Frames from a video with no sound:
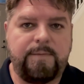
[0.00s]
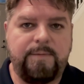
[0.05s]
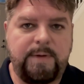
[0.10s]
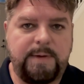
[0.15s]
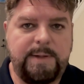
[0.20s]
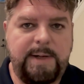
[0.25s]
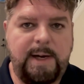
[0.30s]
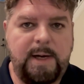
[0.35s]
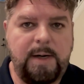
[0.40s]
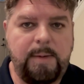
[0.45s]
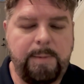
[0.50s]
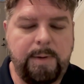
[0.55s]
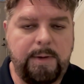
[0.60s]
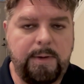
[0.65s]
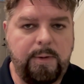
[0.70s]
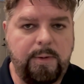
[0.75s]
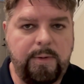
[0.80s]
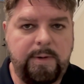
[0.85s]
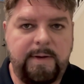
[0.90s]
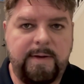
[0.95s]
for Terry
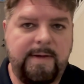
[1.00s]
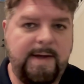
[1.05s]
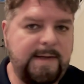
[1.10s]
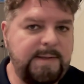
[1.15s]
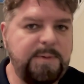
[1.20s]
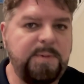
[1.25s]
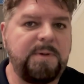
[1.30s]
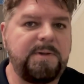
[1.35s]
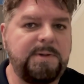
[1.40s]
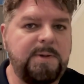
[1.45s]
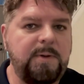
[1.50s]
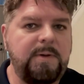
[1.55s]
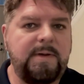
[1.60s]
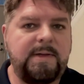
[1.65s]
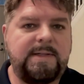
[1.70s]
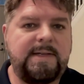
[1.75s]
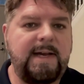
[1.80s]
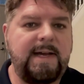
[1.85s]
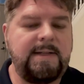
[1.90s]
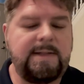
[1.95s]
McLaurin, and that's what's going
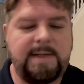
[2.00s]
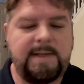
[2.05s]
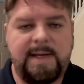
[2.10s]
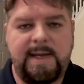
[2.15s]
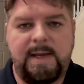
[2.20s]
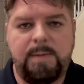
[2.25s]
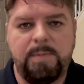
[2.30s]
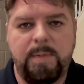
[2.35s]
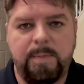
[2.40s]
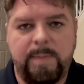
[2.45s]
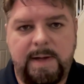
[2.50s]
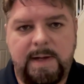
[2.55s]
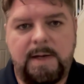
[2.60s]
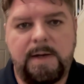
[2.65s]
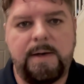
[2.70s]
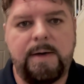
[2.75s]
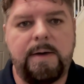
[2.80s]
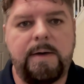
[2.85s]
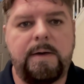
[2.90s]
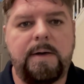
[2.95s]
to take to keep him
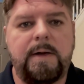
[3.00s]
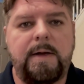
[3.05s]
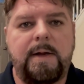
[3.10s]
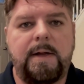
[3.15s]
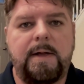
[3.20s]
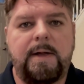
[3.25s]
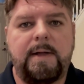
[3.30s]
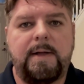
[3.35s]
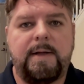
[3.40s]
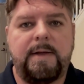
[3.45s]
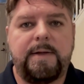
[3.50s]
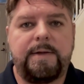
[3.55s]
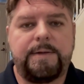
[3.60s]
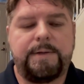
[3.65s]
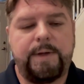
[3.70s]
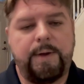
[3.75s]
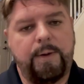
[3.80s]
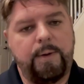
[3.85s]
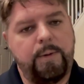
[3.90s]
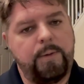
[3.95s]
here.
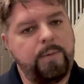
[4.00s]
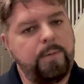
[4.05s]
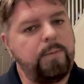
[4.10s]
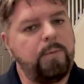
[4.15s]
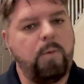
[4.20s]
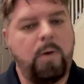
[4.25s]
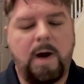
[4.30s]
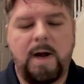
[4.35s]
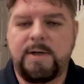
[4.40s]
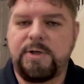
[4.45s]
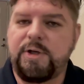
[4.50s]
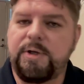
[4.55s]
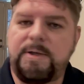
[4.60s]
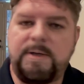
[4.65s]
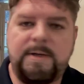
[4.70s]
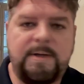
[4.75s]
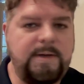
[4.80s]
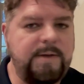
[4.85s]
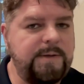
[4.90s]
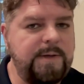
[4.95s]
So
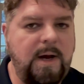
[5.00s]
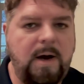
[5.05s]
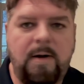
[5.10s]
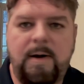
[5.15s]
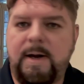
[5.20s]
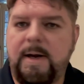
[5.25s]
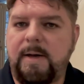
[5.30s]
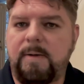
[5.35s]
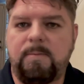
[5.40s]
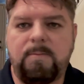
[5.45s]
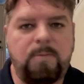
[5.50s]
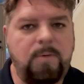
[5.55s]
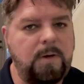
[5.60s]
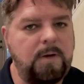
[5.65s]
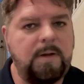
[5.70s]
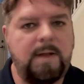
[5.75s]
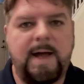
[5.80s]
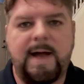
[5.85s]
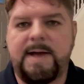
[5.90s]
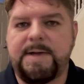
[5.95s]
Washington is already
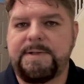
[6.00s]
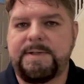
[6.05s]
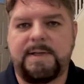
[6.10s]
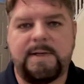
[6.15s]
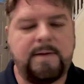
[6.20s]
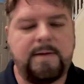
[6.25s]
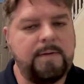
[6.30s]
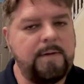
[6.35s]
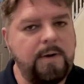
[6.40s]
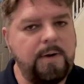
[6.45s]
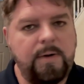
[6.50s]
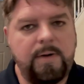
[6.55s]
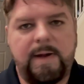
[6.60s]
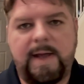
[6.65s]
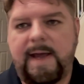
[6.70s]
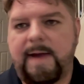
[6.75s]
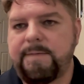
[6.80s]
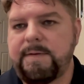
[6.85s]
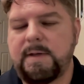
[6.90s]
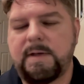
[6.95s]
realizing they're going to
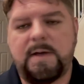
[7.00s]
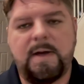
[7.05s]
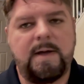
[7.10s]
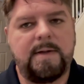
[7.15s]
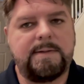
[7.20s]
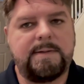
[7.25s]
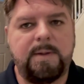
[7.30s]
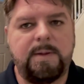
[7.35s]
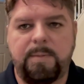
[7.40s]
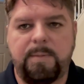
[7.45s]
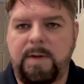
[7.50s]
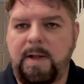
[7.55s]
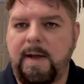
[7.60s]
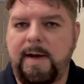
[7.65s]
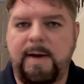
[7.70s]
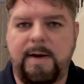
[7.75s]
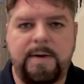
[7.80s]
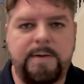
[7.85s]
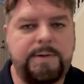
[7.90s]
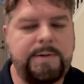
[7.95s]
have to cut some
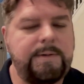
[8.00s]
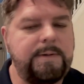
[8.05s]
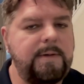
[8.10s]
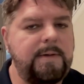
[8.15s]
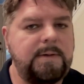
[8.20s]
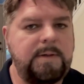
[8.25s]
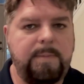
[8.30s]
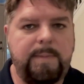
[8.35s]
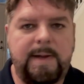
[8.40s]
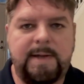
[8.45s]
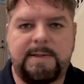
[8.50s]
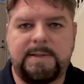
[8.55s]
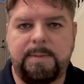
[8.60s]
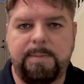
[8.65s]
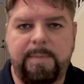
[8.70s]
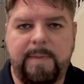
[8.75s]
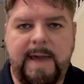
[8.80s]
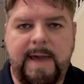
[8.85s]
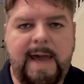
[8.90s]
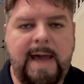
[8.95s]
players to make
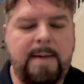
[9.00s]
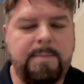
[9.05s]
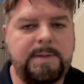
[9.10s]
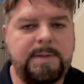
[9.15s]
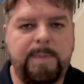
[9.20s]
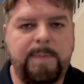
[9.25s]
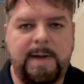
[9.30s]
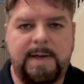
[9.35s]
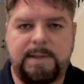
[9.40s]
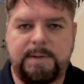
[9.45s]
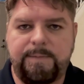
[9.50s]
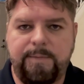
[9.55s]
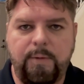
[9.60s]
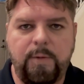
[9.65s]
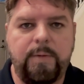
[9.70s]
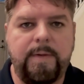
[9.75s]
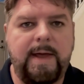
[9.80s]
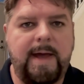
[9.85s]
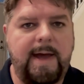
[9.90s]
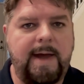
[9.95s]
some cap space
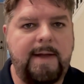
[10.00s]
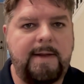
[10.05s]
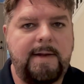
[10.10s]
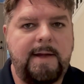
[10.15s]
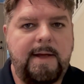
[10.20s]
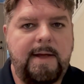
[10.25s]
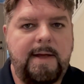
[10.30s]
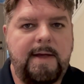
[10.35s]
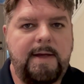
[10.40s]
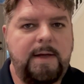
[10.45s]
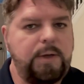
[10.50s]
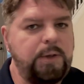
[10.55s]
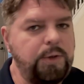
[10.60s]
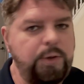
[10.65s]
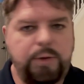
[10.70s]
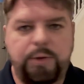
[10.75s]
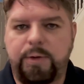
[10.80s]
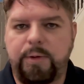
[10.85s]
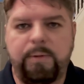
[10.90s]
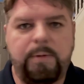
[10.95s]
for that.
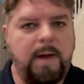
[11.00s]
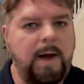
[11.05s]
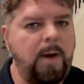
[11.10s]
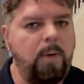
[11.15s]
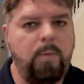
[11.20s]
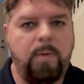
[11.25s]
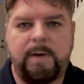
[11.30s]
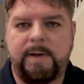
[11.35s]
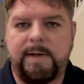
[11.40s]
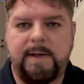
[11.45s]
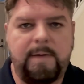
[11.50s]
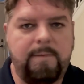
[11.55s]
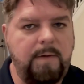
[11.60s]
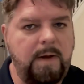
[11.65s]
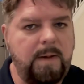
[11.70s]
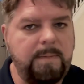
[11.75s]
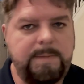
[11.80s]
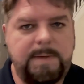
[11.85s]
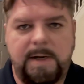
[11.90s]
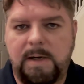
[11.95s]
You do not want to give
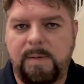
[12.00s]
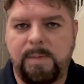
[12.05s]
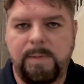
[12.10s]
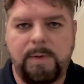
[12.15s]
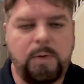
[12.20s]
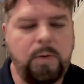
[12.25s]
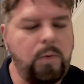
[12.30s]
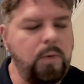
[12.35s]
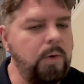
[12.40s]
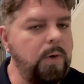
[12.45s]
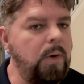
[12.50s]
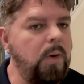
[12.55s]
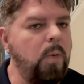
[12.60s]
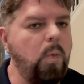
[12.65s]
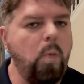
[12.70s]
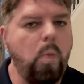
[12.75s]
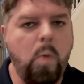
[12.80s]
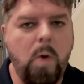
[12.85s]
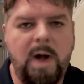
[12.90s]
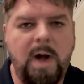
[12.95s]
up Terry McLaurin
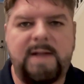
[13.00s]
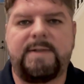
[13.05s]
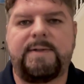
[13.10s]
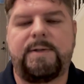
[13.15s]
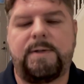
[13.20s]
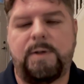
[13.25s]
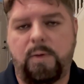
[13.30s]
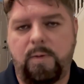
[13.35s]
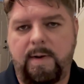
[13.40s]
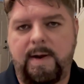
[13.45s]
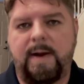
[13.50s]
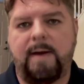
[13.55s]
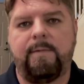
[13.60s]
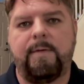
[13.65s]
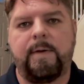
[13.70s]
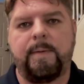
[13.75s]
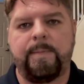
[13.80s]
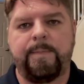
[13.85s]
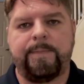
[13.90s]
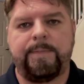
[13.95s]
whatsoever.